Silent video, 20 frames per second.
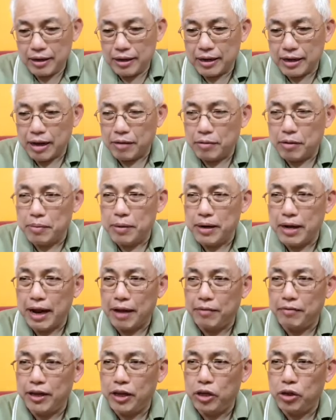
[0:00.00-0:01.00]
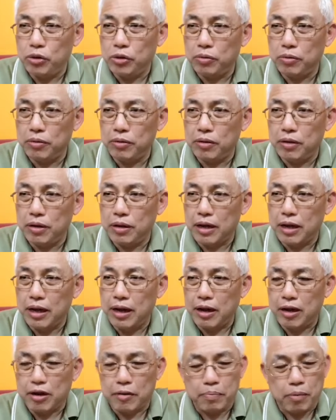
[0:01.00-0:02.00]
the government have issued a
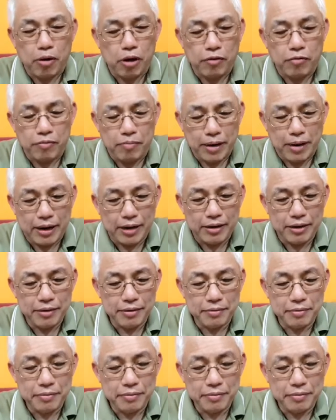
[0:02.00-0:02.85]
lot of POFMA,